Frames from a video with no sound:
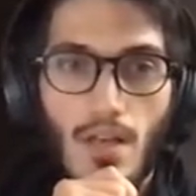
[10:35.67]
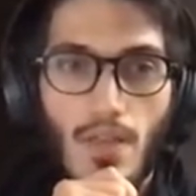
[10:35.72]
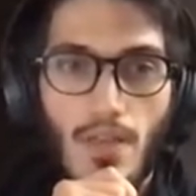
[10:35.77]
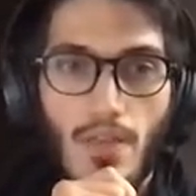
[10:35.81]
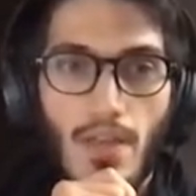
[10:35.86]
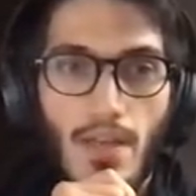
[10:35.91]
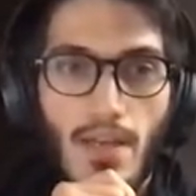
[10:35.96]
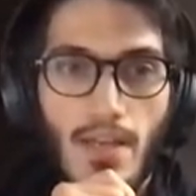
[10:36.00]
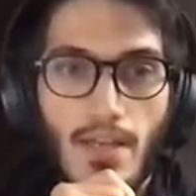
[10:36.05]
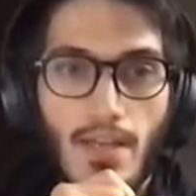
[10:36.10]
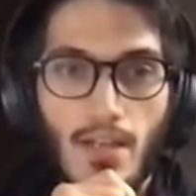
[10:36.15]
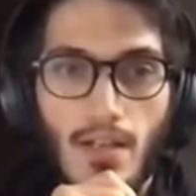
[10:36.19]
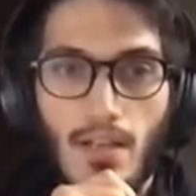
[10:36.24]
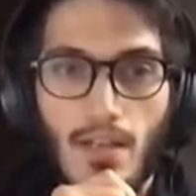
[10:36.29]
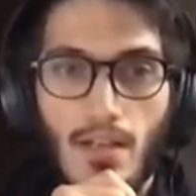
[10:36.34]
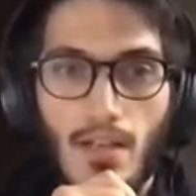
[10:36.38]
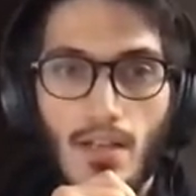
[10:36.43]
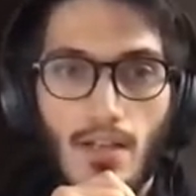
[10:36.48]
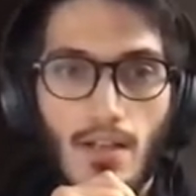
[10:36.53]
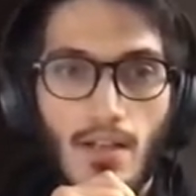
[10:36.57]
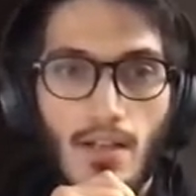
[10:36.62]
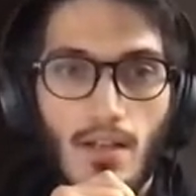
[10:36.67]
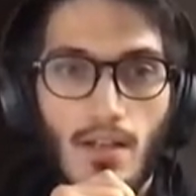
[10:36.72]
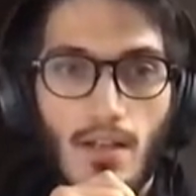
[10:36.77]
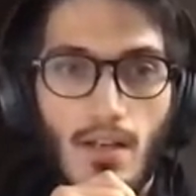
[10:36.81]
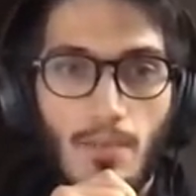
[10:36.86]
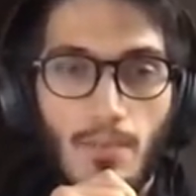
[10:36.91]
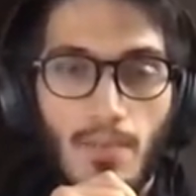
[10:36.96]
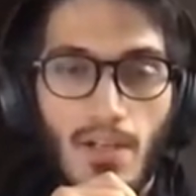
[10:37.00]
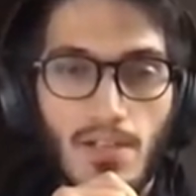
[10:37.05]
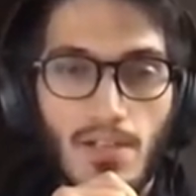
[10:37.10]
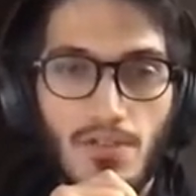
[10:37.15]
They can learn a
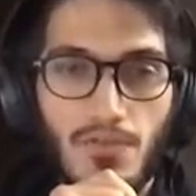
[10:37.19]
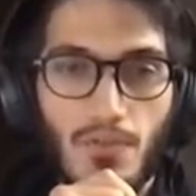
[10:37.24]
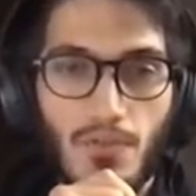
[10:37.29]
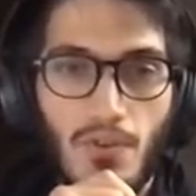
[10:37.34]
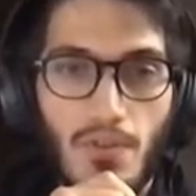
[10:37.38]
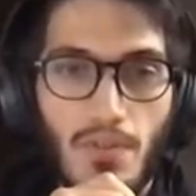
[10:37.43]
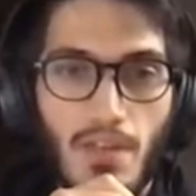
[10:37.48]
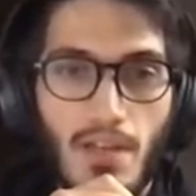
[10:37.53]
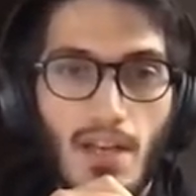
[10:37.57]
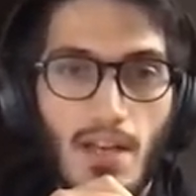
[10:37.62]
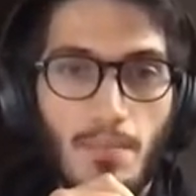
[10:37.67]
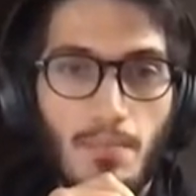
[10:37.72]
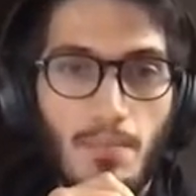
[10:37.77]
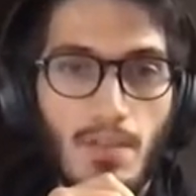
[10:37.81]
bunch from them,